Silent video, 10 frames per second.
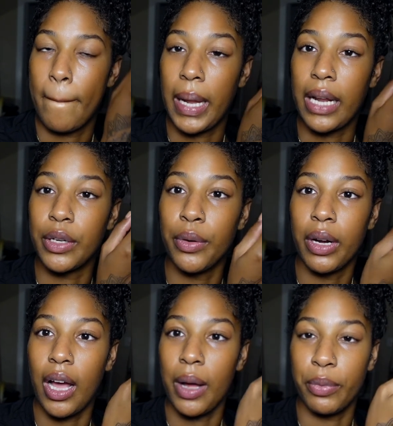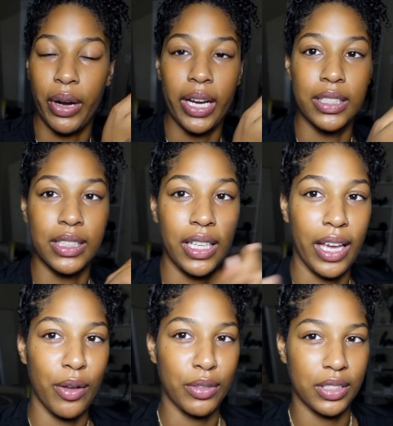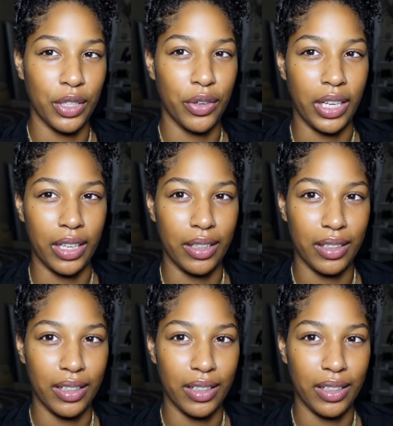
But I do want to upgrade. See, it goes to green.